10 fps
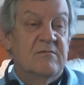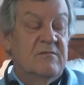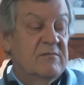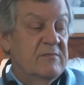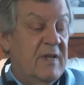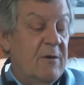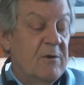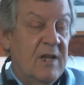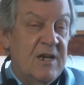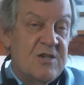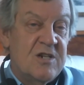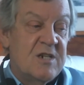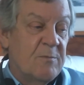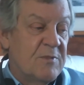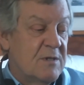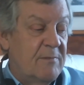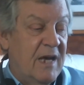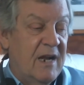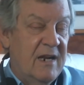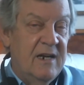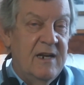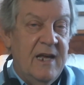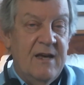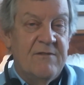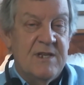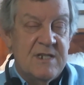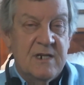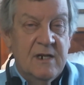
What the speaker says: that relationship was about. I didn't have this,